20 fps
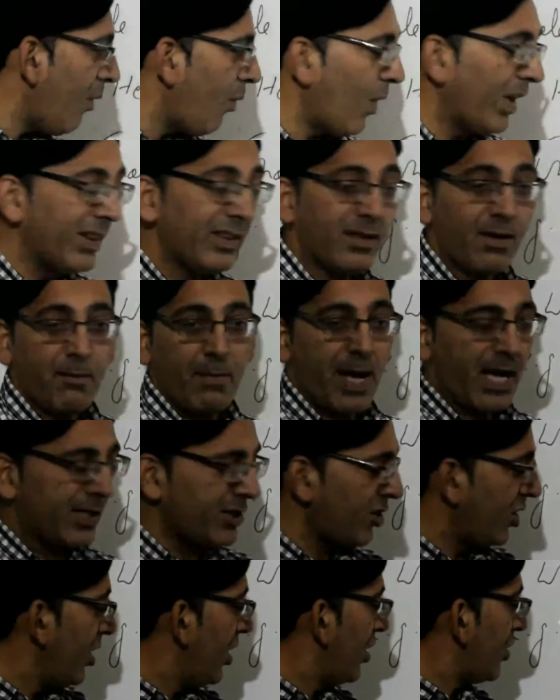won the
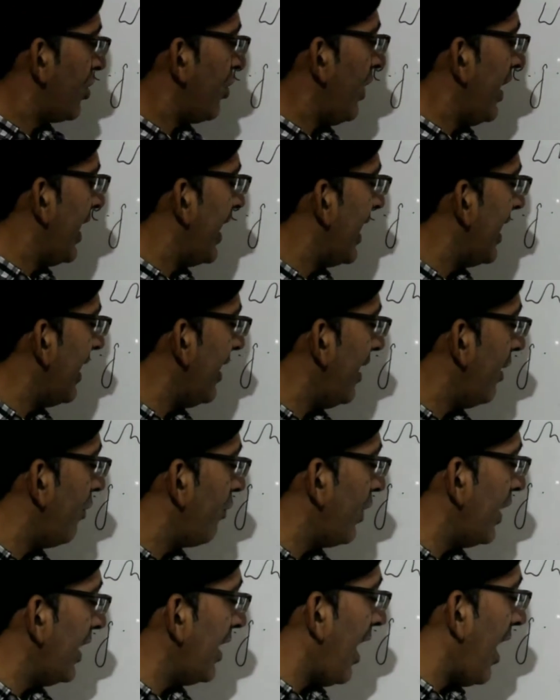match. So here
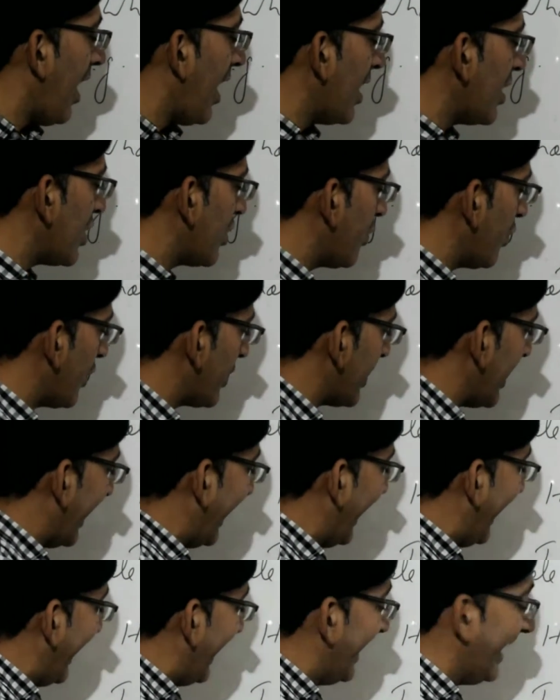we are
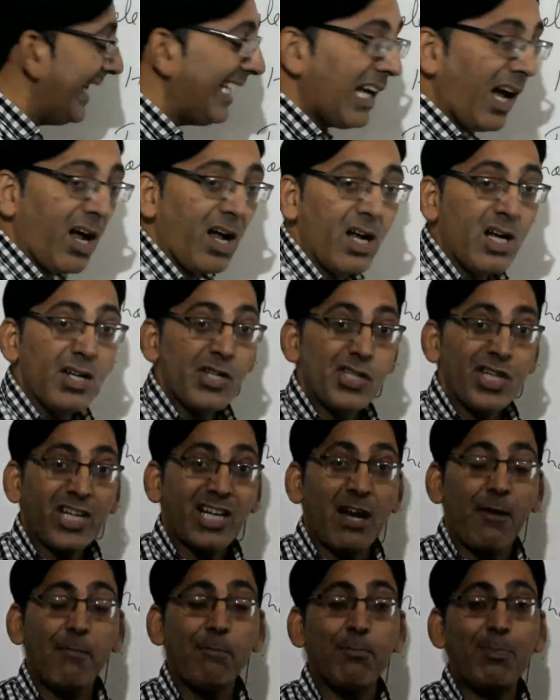using India, the
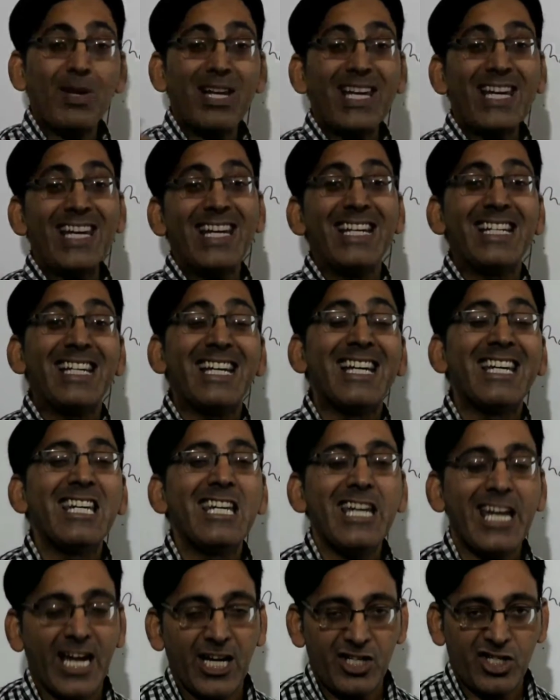complete
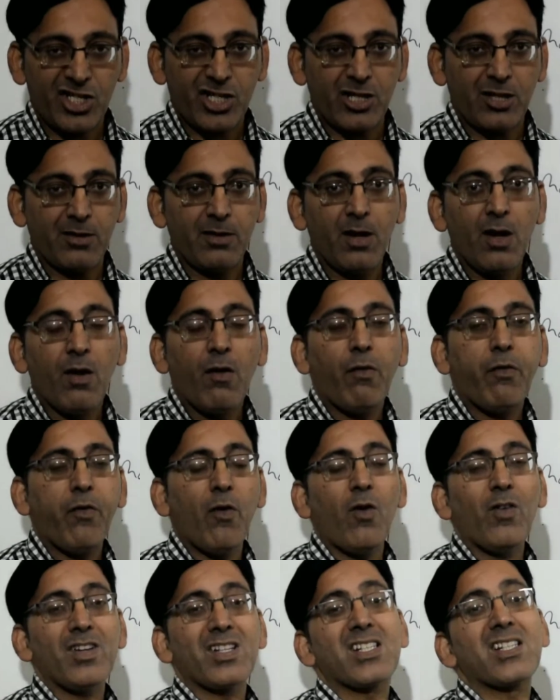nation,
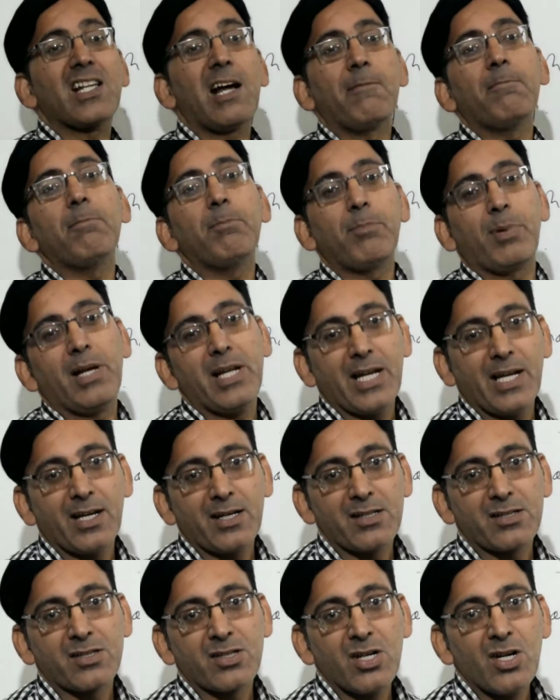for some
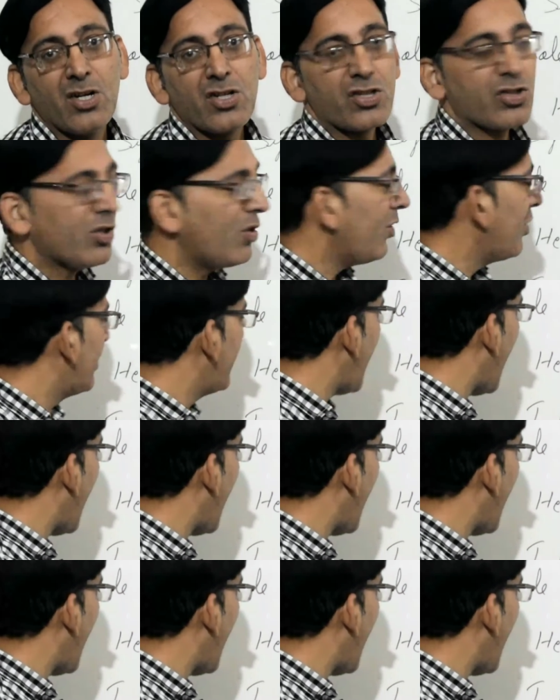players. So